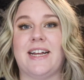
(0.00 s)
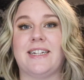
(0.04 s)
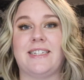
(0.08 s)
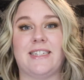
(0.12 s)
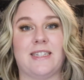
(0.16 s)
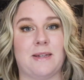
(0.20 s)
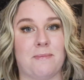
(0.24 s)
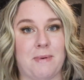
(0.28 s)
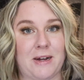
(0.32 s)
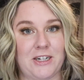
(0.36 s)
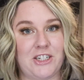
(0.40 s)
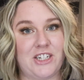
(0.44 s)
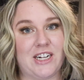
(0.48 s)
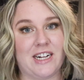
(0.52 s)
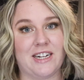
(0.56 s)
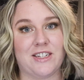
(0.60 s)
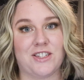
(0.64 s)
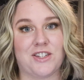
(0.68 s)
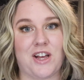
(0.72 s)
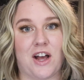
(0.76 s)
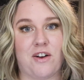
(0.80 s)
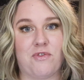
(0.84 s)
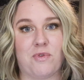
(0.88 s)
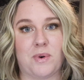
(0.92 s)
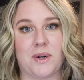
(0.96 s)
It's the budgeting
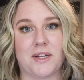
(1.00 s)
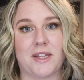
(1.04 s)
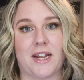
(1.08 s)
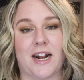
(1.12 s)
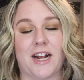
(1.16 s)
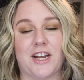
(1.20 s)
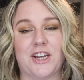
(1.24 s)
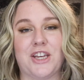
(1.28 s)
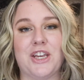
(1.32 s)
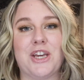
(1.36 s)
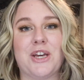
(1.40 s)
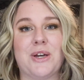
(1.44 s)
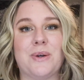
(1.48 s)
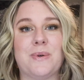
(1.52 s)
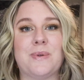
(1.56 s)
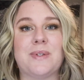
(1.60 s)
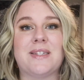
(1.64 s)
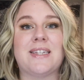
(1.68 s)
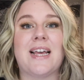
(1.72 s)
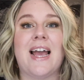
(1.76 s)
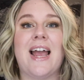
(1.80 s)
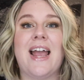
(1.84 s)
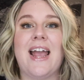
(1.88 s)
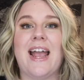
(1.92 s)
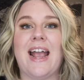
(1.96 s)
software that I
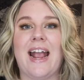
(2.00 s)
use,